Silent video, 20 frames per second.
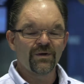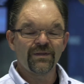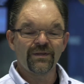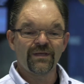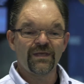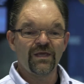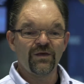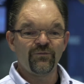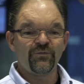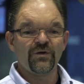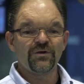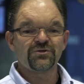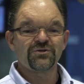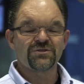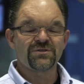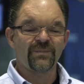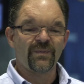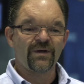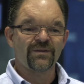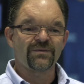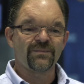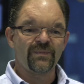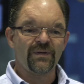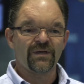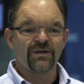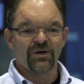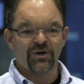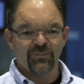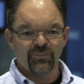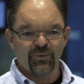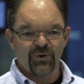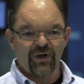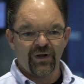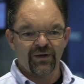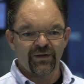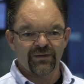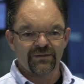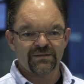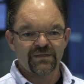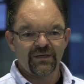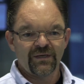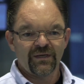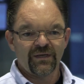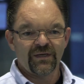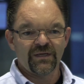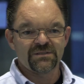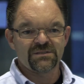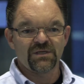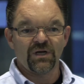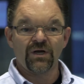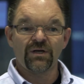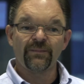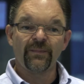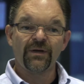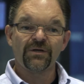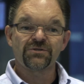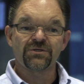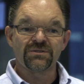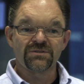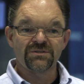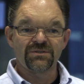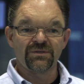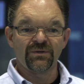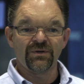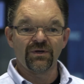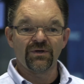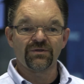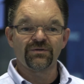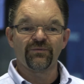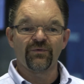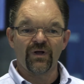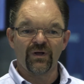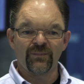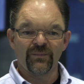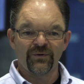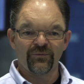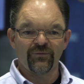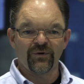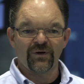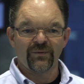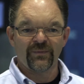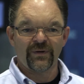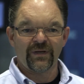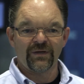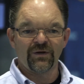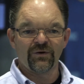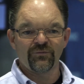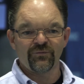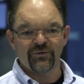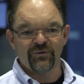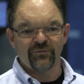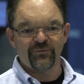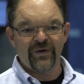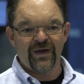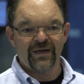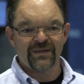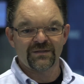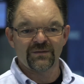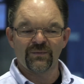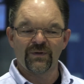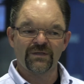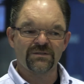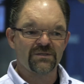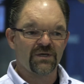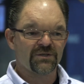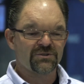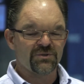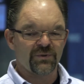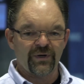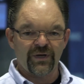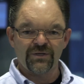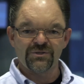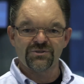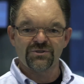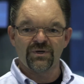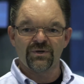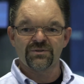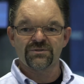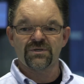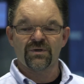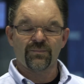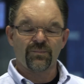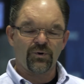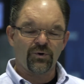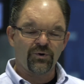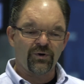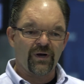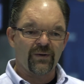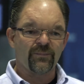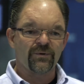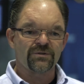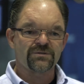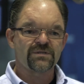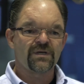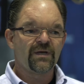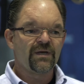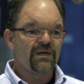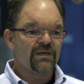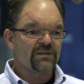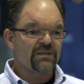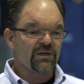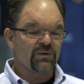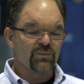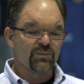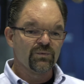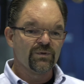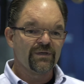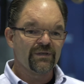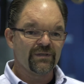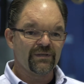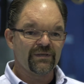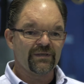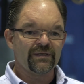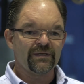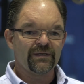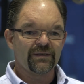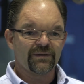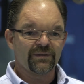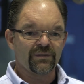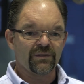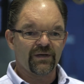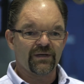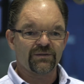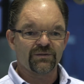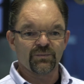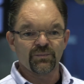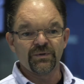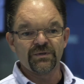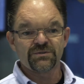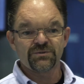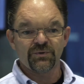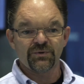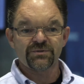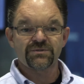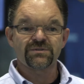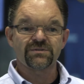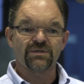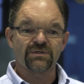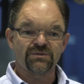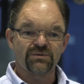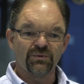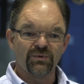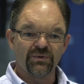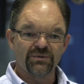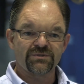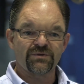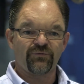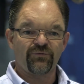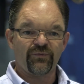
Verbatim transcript: of the key features about the B&R product is the Automation Studio development environment. I know for a fact that when I talk to our engineers and our programmers, they really like the resources, the tools, the